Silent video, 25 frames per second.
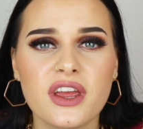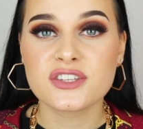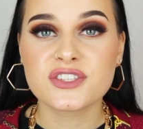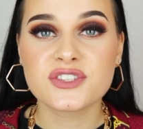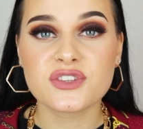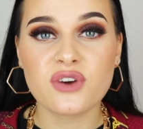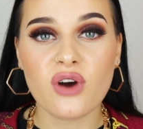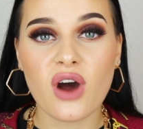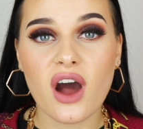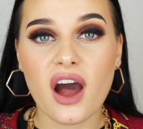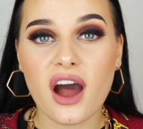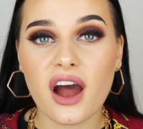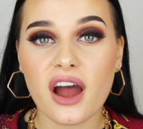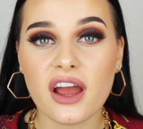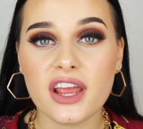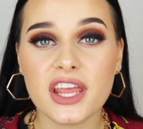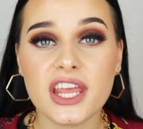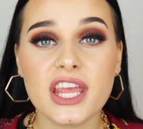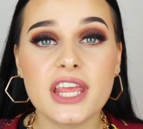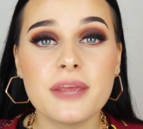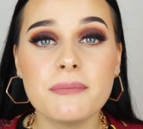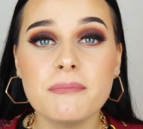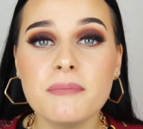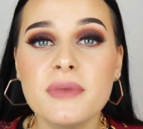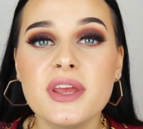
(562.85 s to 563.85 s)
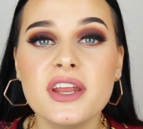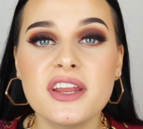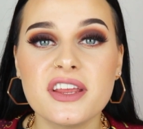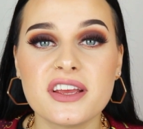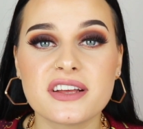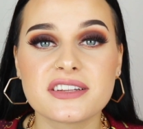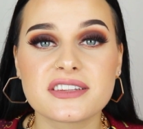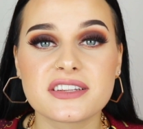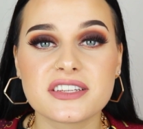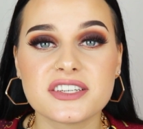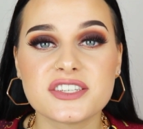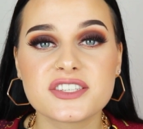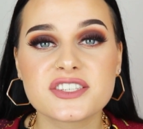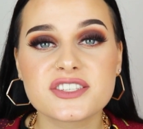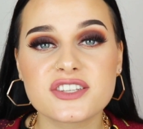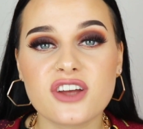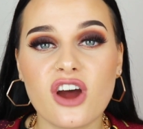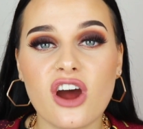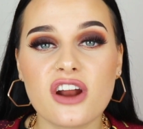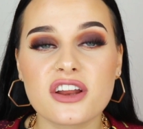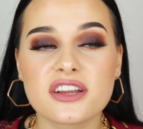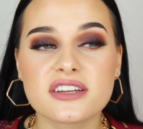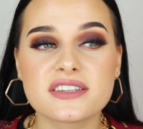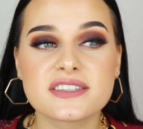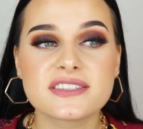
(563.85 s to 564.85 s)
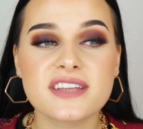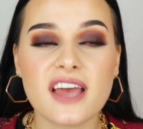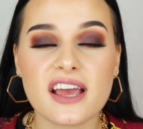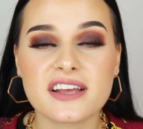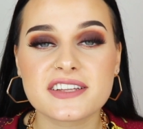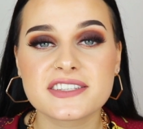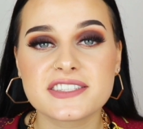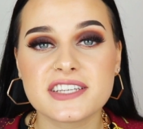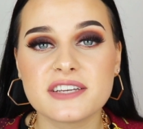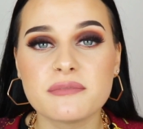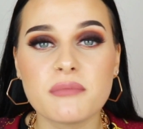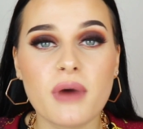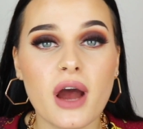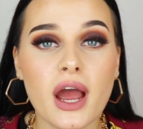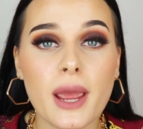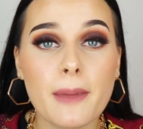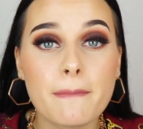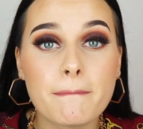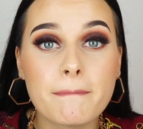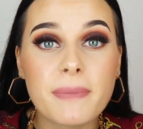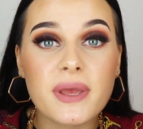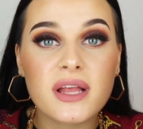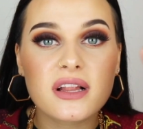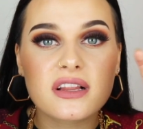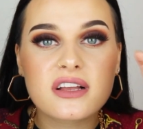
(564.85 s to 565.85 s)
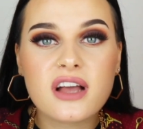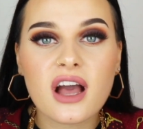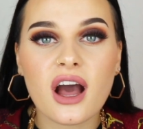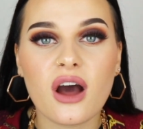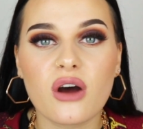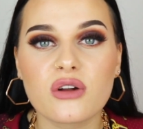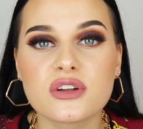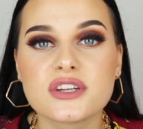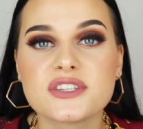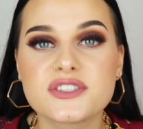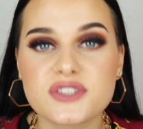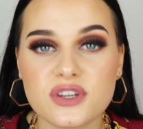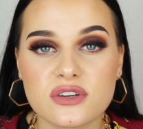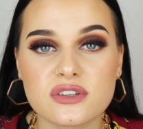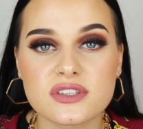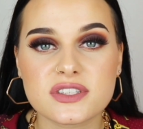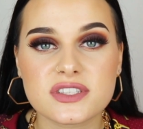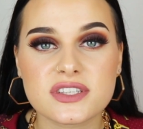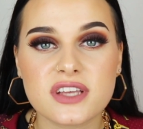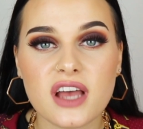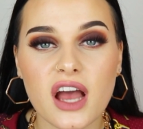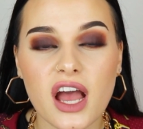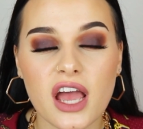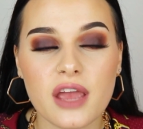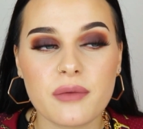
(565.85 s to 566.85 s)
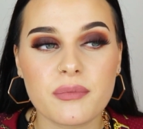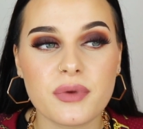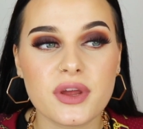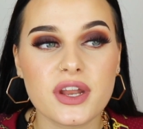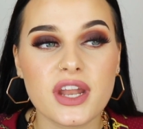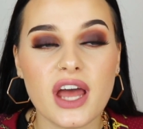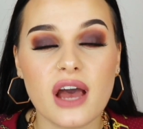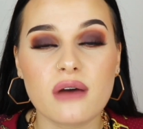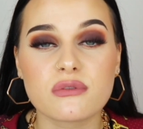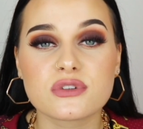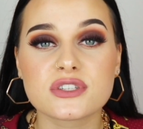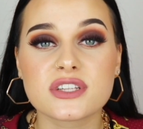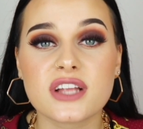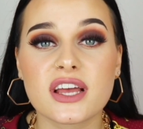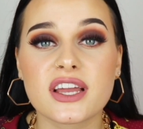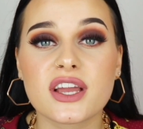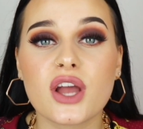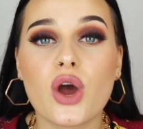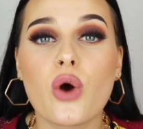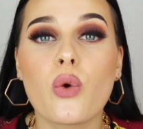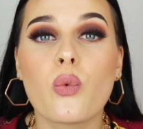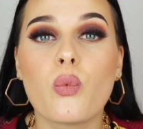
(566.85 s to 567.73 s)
So I immediately started texting my Bill Kaulitz on Skype and I was like,